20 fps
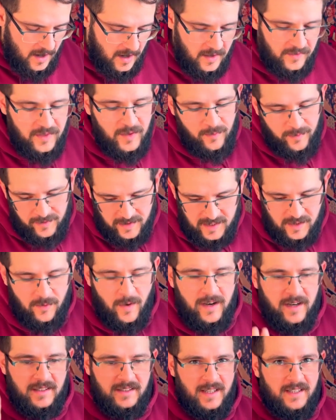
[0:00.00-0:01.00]
The first one,
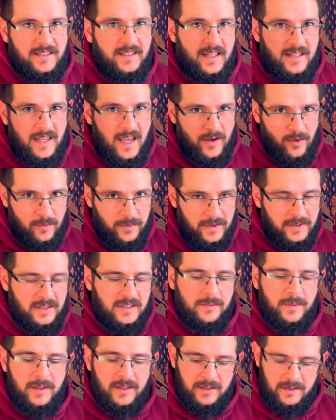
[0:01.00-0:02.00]
as I said, I opened it,
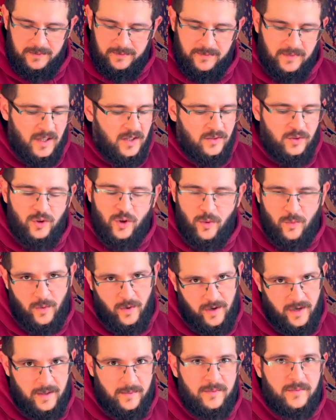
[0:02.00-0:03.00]
but don't
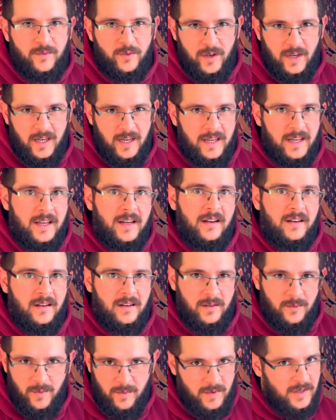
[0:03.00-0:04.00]
worry, really,
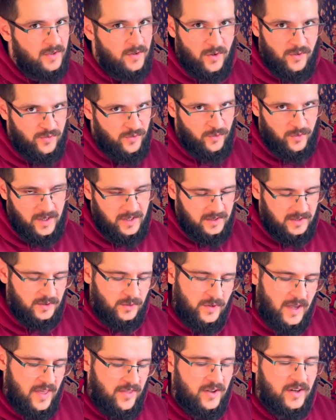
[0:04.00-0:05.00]
we will go through it
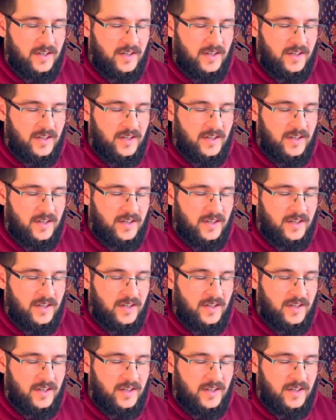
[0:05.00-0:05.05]
together.